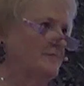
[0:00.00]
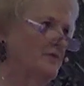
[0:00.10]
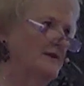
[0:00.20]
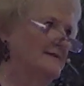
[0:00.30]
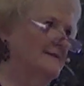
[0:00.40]
the
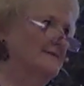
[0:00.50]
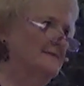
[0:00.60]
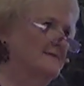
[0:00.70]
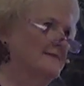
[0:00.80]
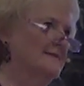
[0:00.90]

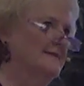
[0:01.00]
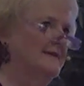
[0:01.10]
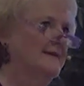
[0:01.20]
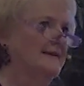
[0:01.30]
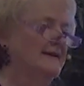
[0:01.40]
presence
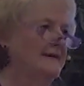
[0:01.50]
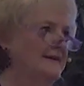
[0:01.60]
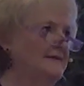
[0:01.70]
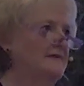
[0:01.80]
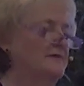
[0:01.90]

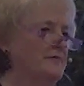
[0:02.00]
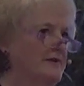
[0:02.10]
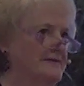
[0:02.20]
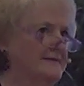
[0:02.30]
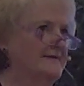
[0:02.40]
in the
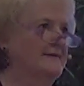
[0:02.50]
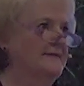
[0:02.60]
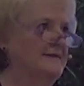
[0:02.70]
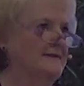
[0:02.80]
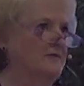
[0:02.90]
present.
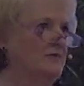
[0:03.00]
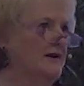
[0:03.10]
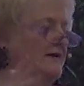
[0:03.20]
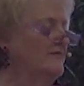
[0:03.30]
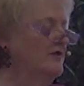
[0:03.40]

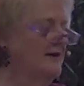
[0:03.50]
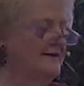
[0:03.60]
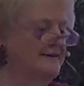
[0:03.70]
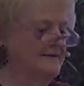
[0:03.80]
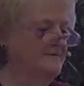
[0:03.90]
Wherever I
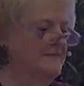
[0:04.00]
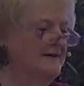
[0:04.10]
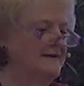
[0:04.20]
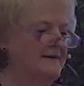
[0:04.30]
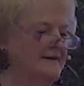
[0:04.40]
am,
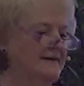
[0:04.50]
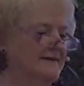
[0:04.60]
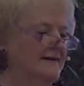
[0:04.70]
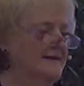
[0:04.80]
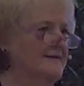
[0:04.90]

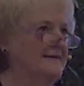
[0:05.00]
God